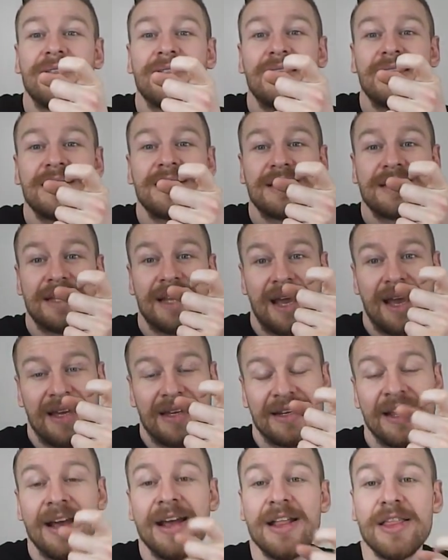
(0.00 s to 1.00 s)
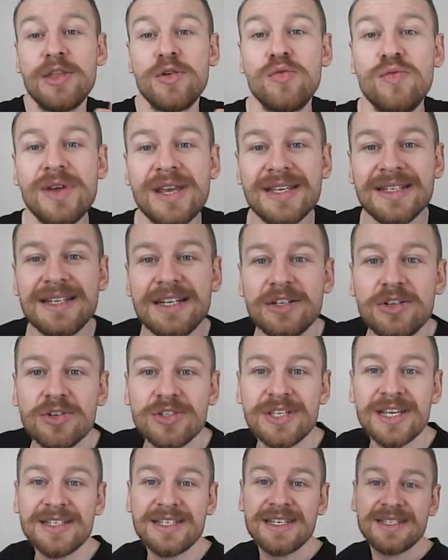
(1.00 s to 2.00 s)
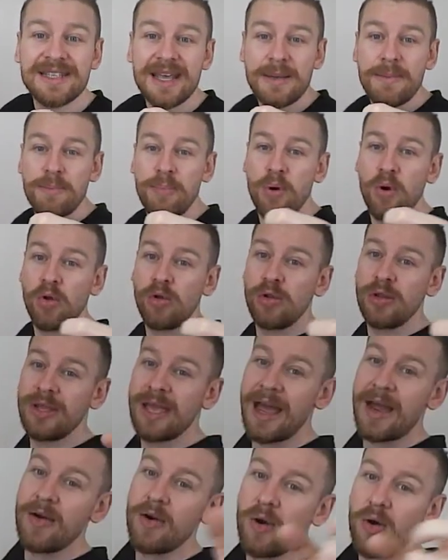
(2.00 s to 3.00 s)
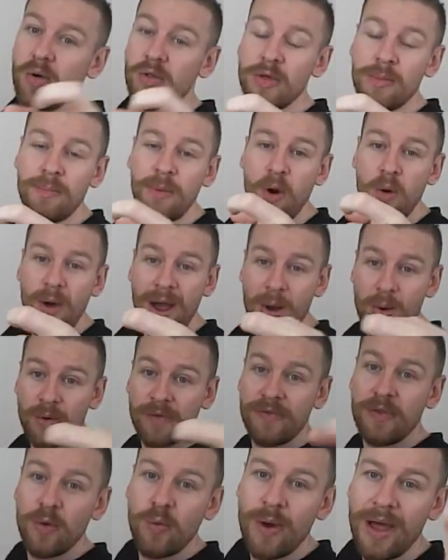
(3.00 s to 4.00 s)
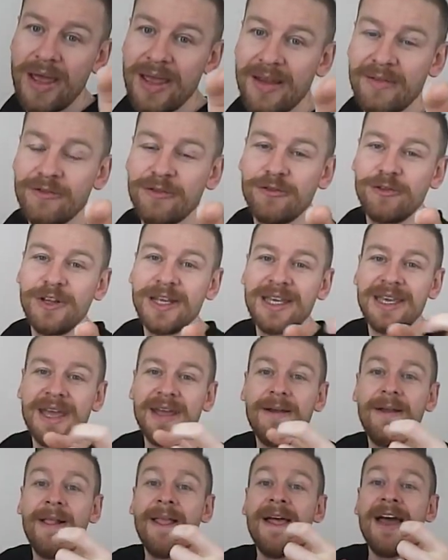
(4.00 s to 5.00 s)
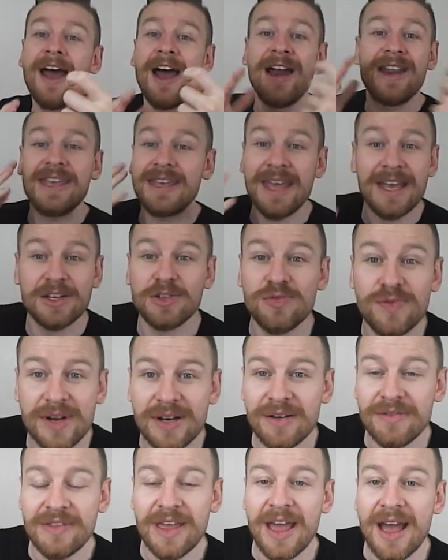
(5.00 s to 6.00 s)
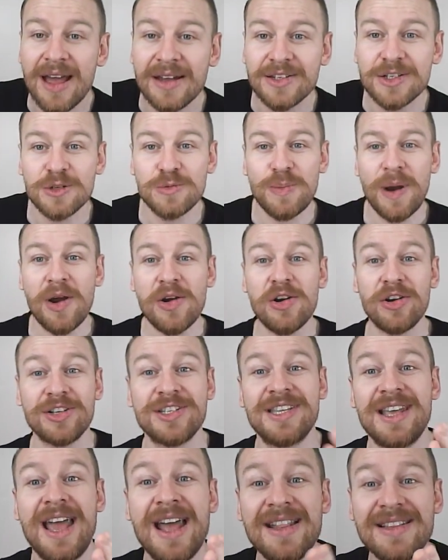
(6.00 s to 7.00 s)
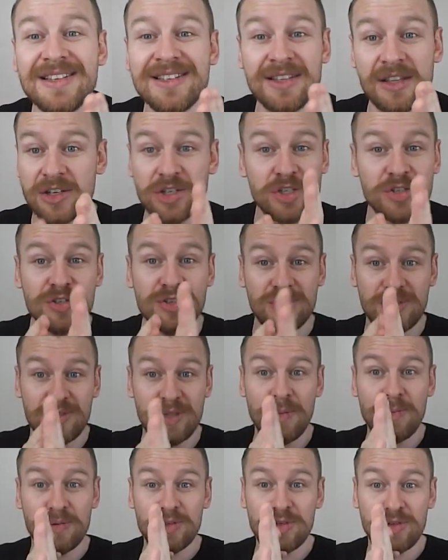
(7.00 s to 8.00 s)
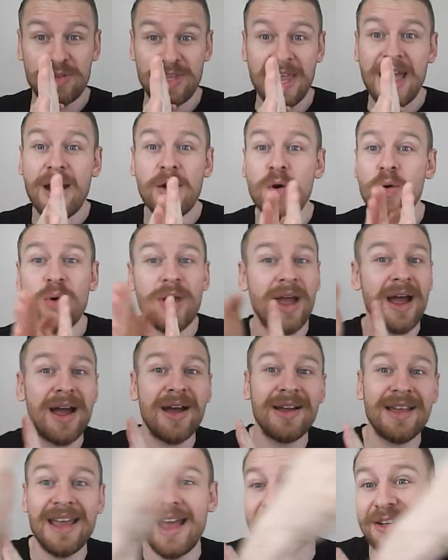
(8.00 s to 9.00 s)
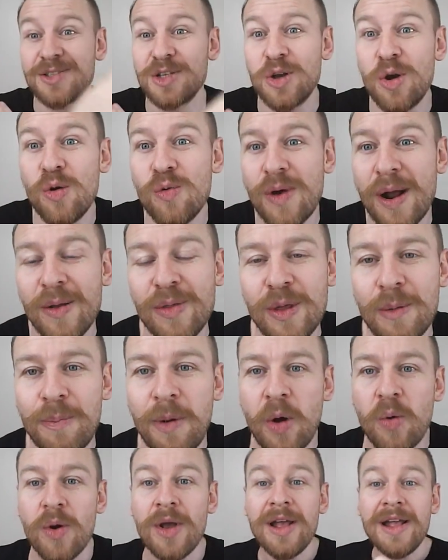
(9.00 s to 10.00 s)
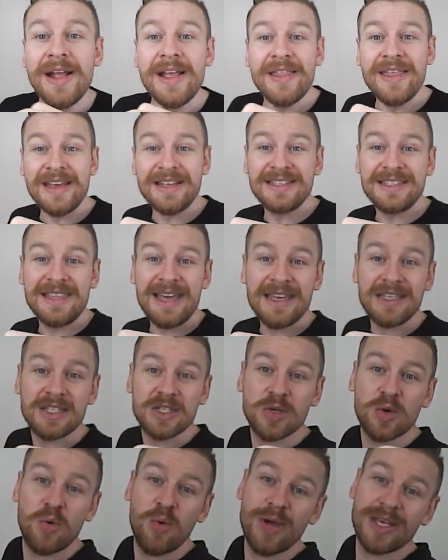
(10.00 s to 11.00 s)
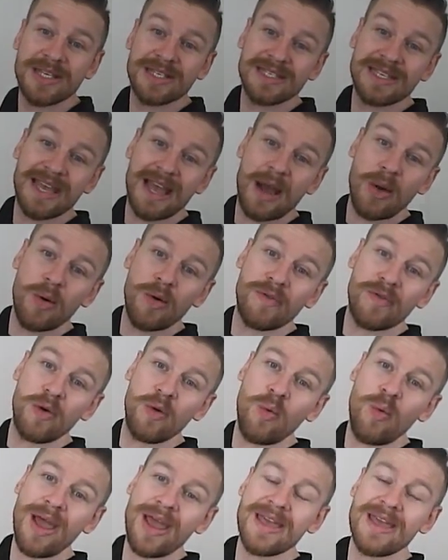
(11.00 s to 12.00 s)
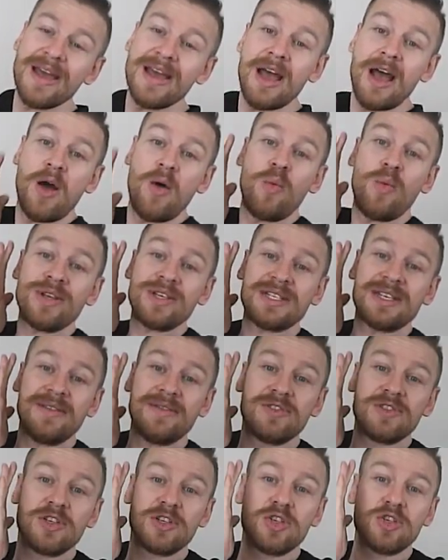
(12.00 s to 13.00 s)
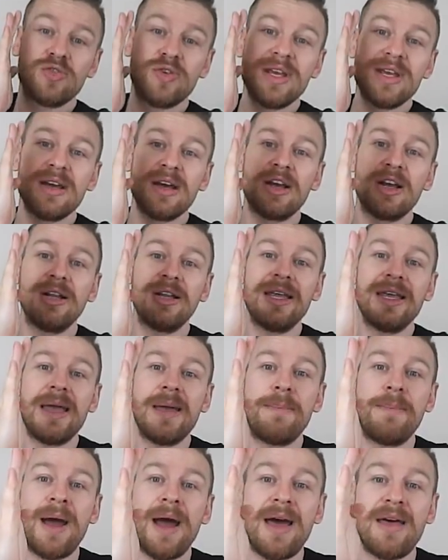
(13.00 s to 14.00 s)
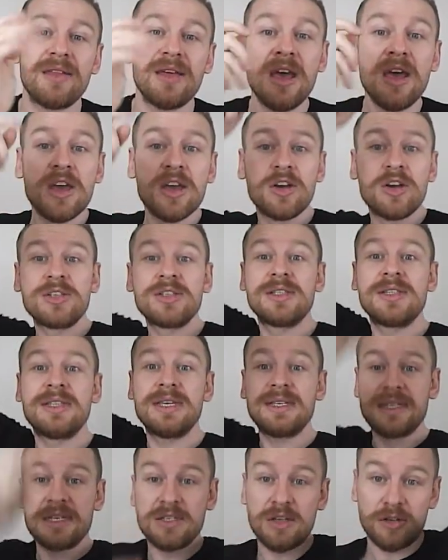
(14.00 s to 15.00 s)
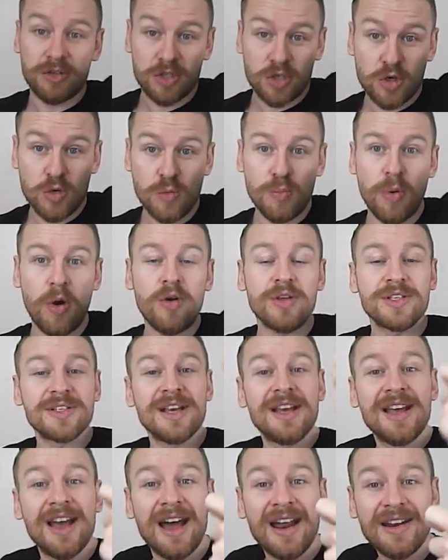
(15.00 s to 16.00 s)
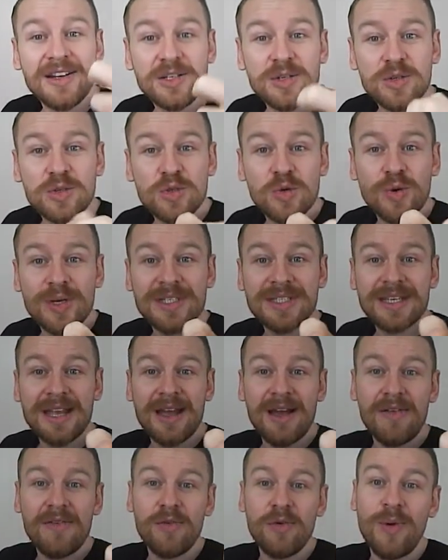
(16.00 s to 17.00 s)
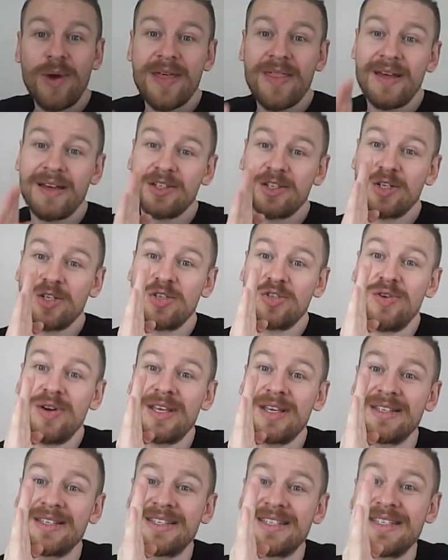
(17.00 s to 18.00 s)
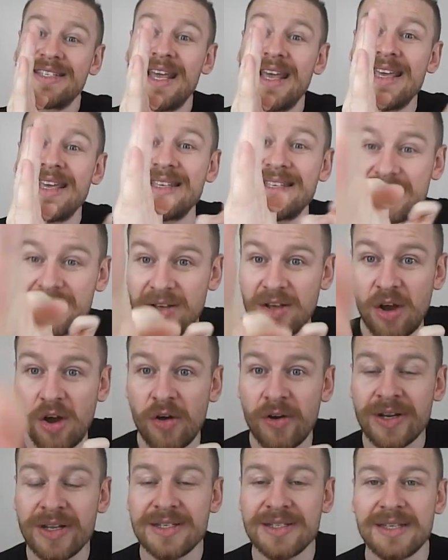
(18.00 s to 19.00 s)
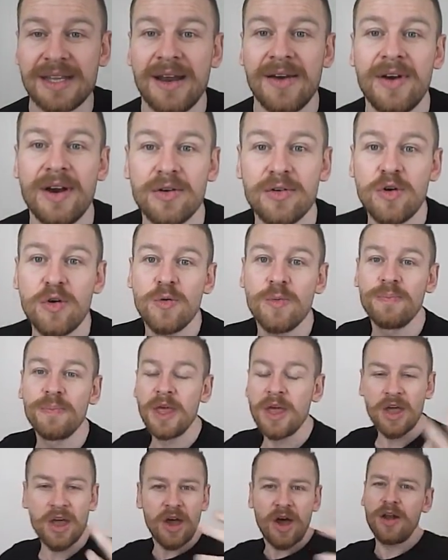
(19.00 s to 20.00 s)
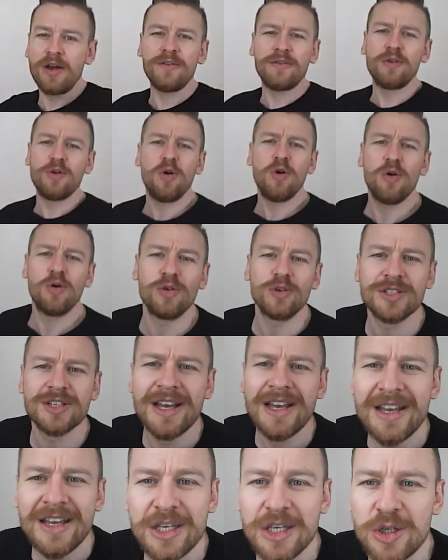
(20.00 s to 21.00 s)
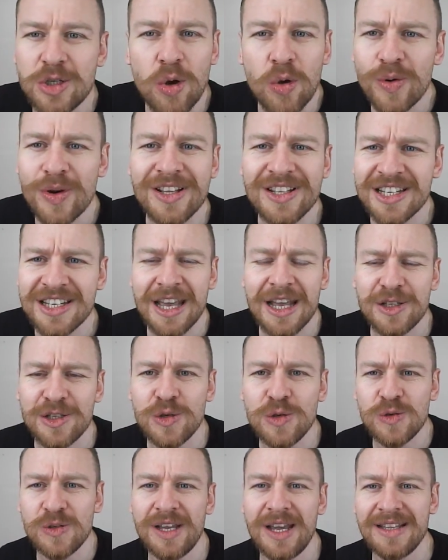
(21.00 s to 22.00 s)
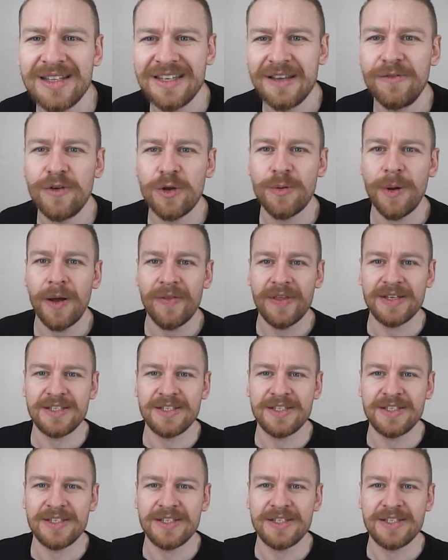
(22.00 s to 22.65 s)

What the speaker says: this side. The reason it does this is they pull the arrow, the bow, out of the way and flick it, and it gets rid of the archer's paradox. The arrow can't, it has to go around the bow. They twist it out of the way, and which gives the string a clear path, because this is on two points, and as you twist it out of the way, that string stays on its direct route. And of course, you don't need to get too scientific about